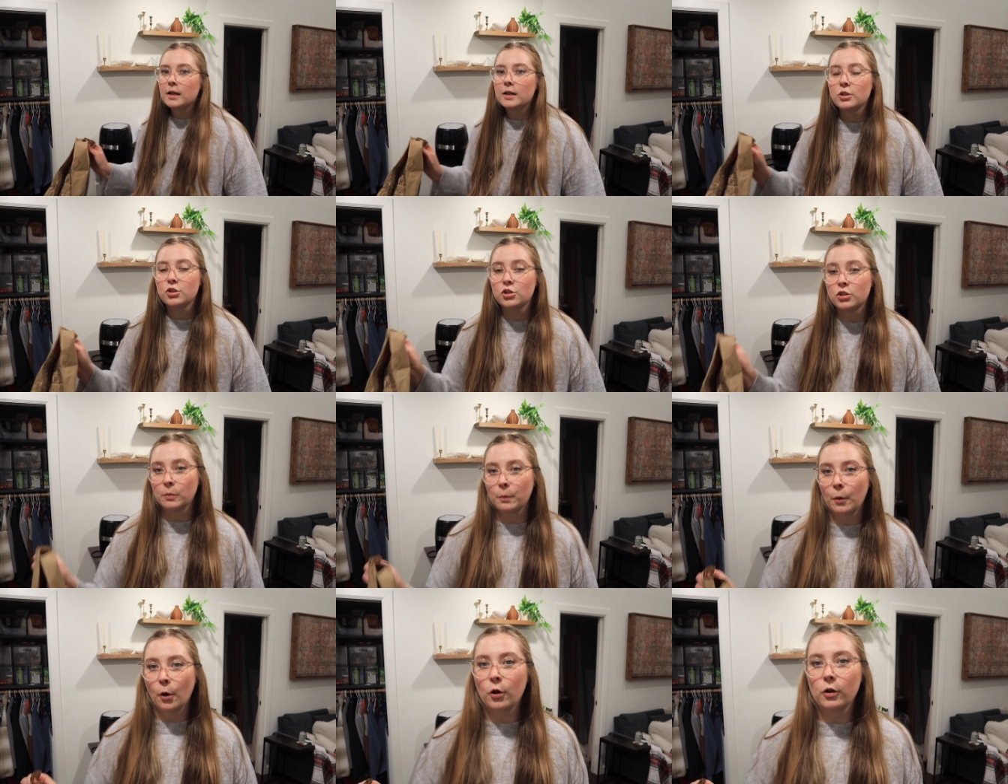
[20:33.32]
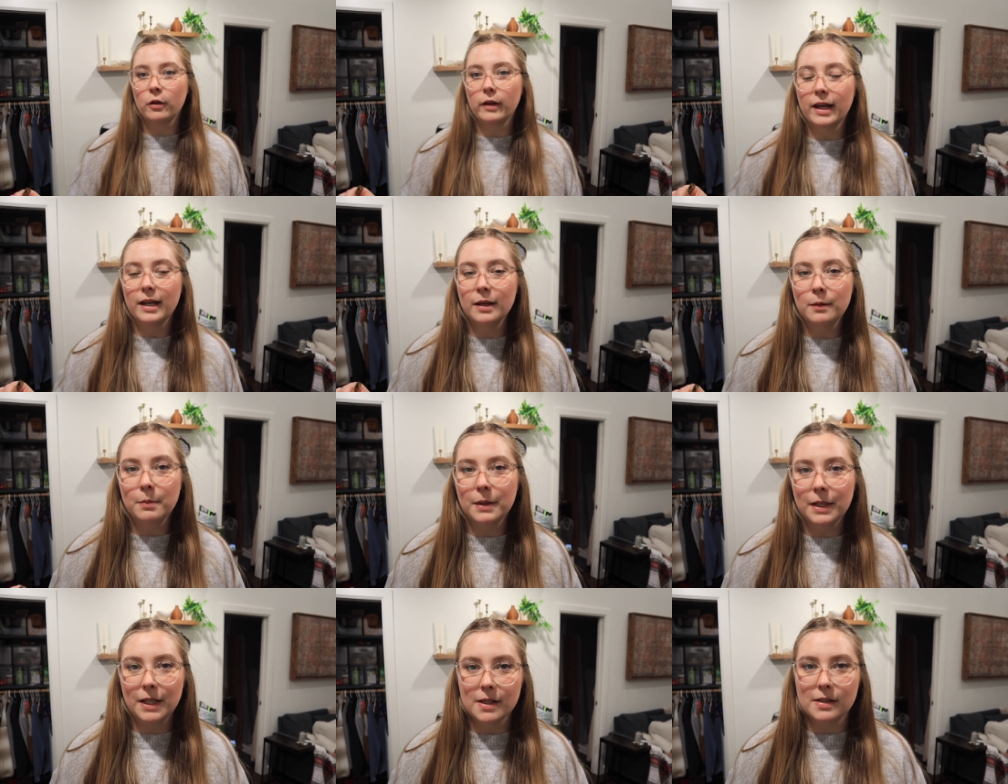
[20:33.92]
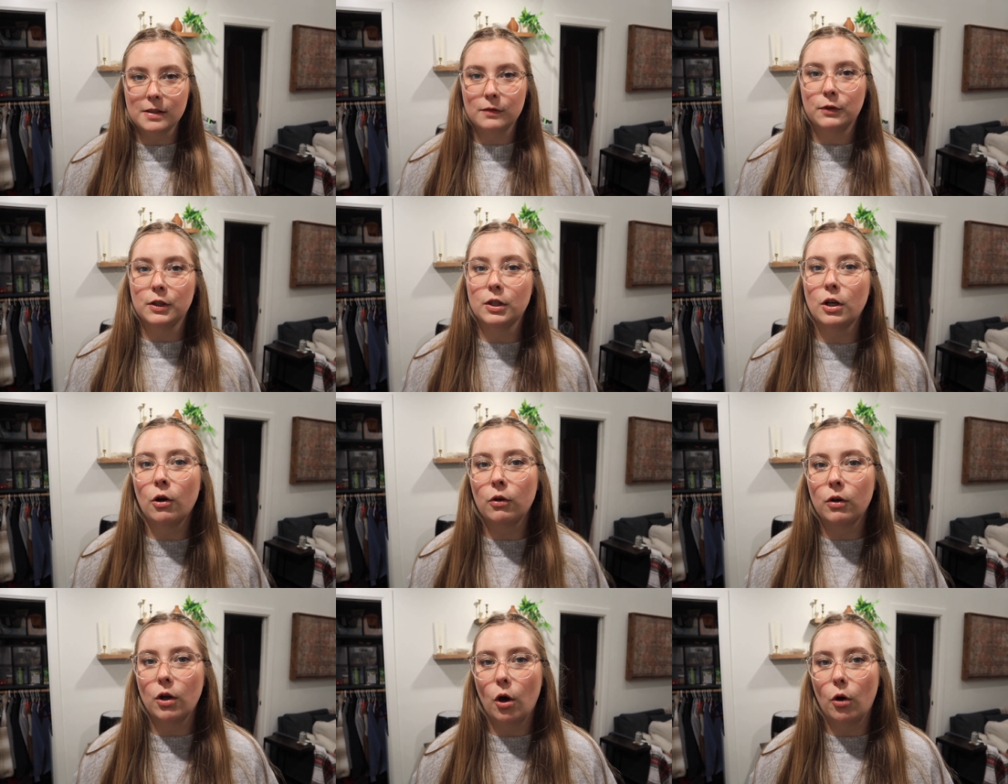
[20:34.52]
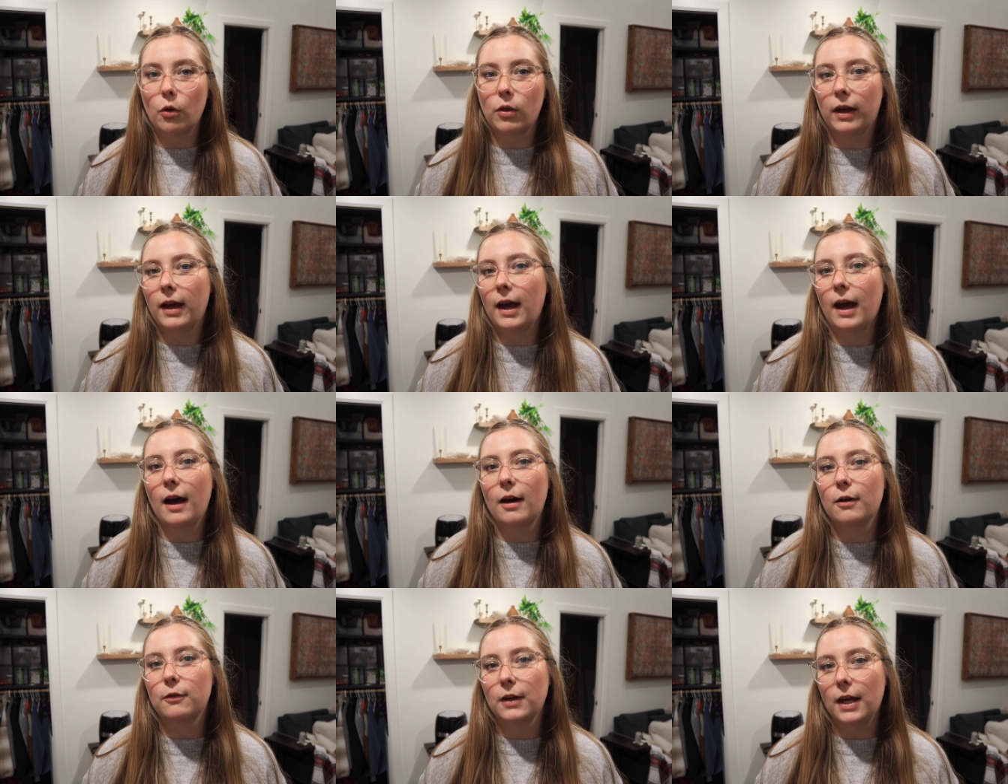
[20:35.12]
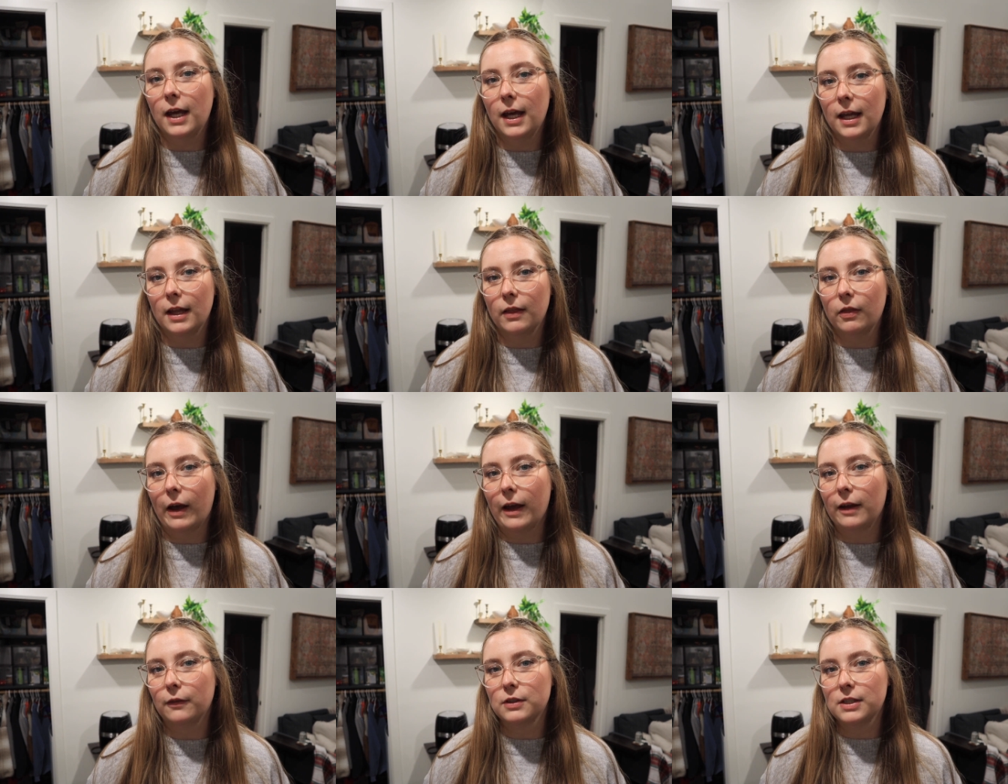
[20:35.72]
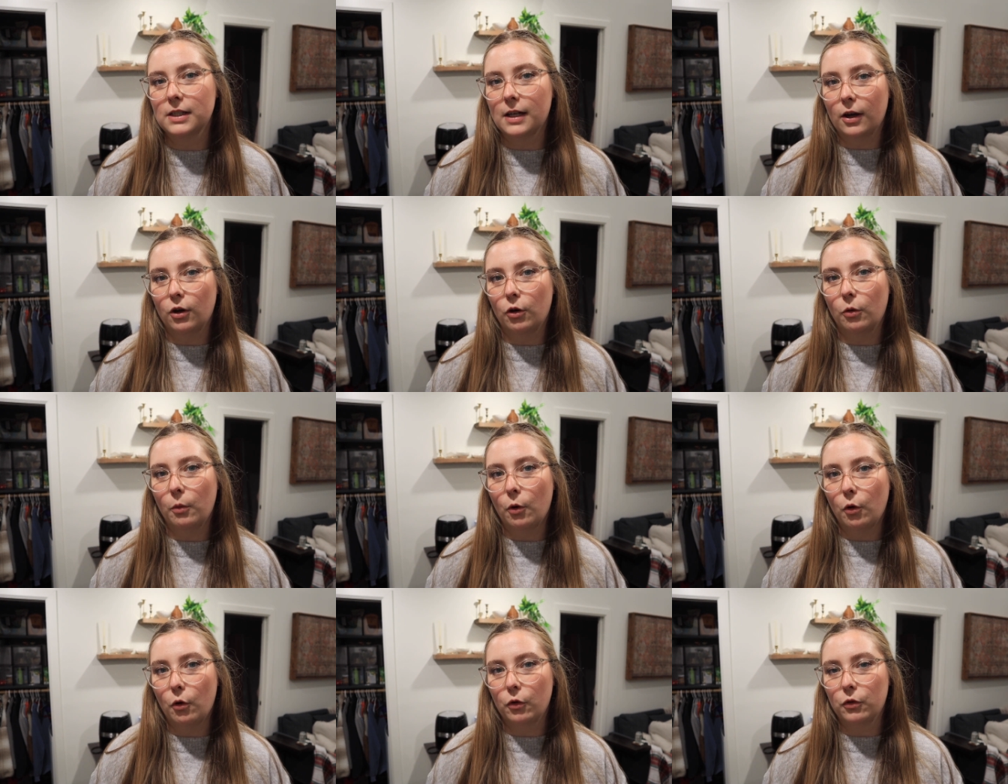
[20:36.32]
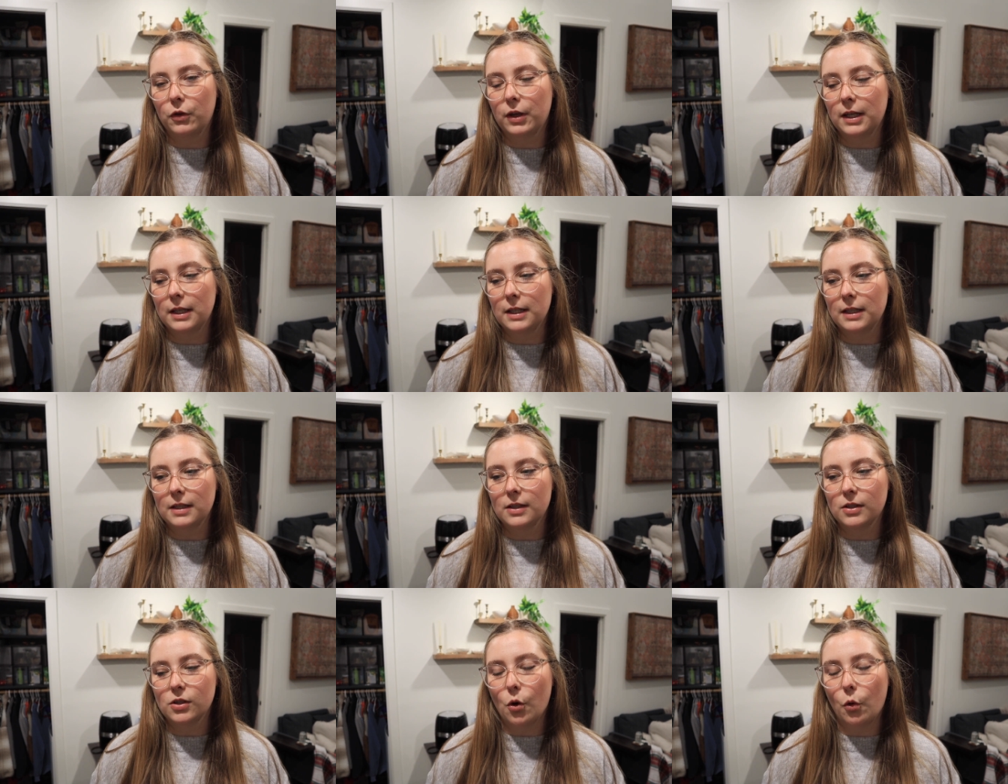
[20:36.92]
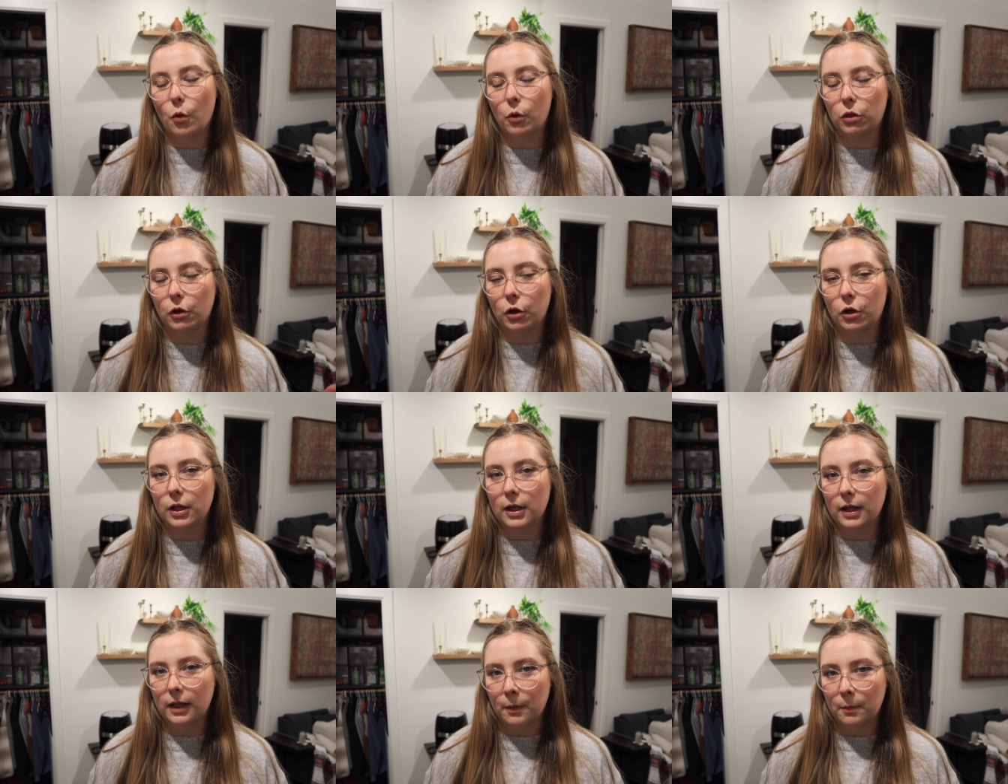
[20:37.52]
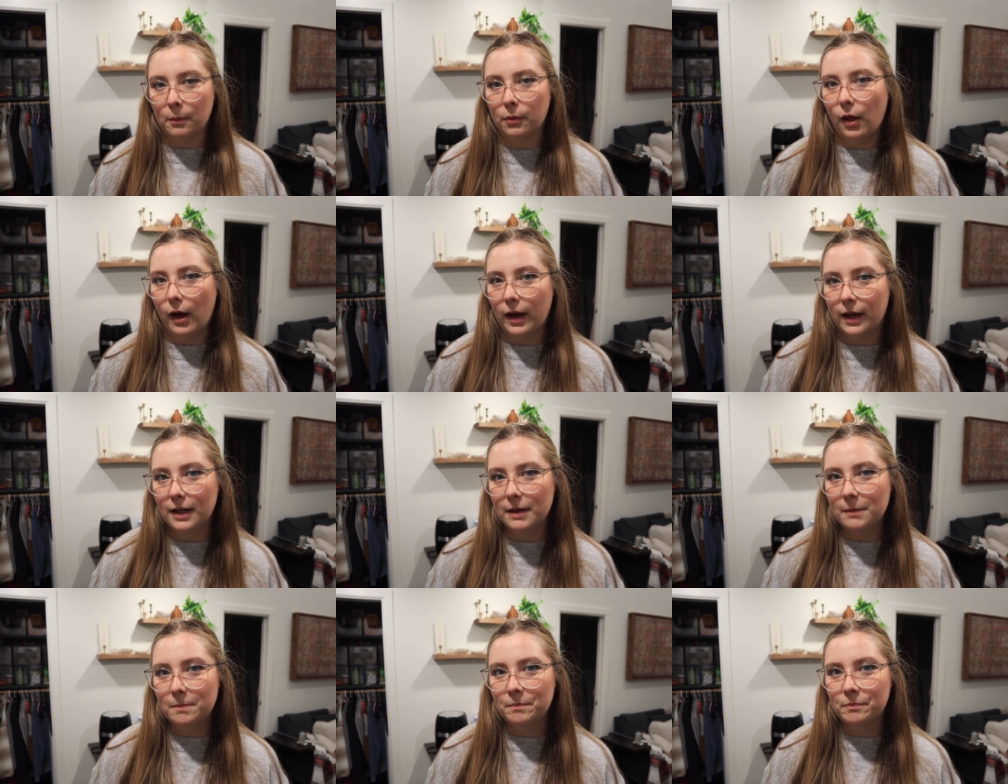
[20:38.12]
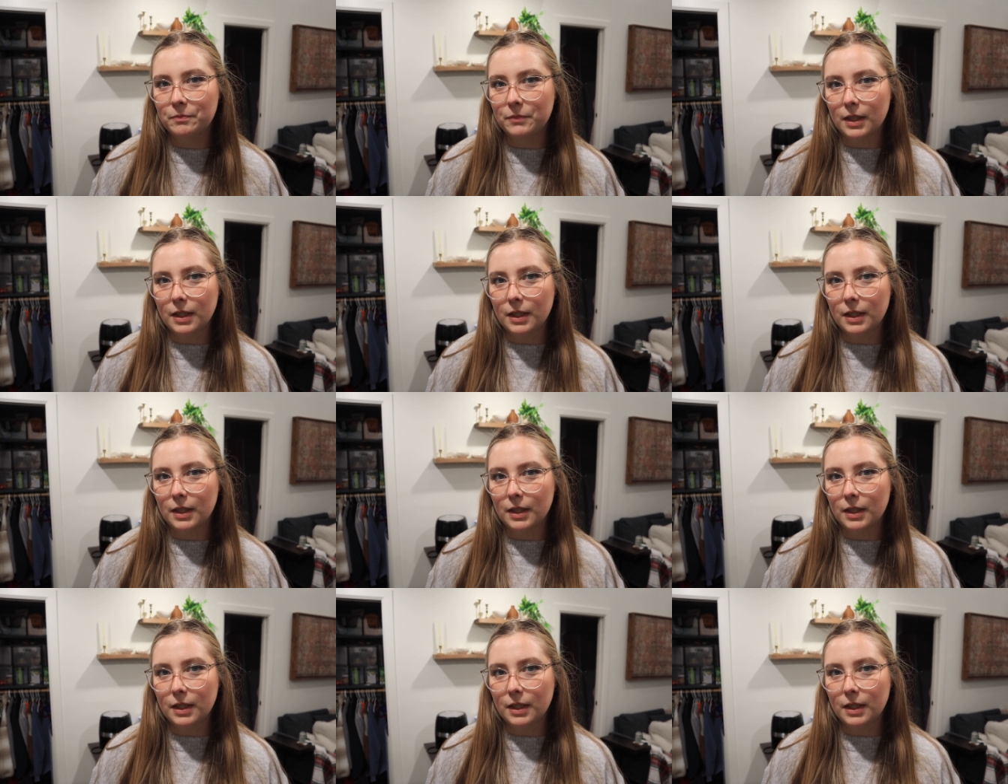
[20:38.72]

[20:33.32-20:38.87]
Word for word: Chipotle because if you don't know, they have a lifestyle bowl that is Whole30 compliant.